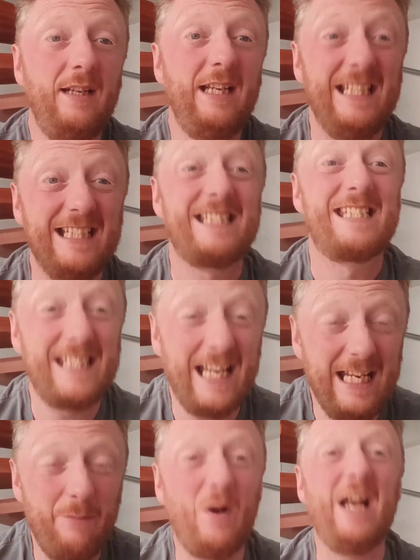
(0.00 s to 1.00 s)
in the
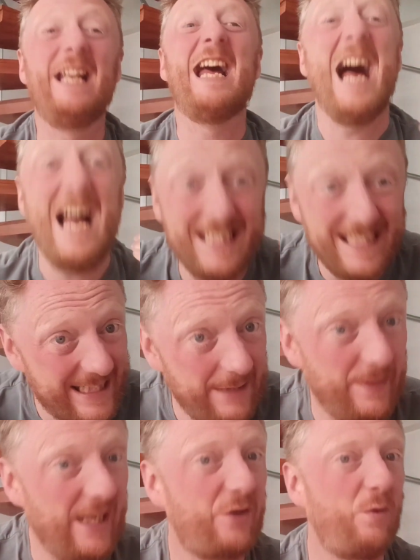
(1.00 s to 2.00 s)
same way, and has to
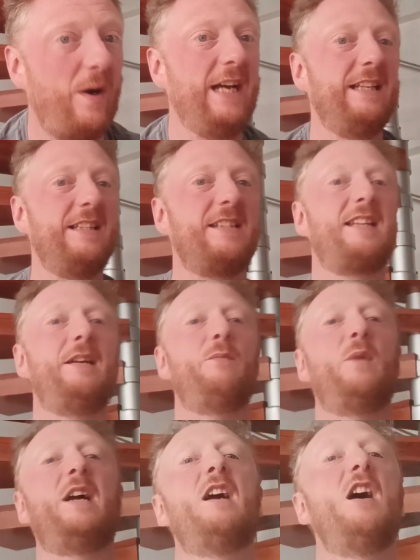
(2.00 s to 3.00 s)
be acquired in the same way,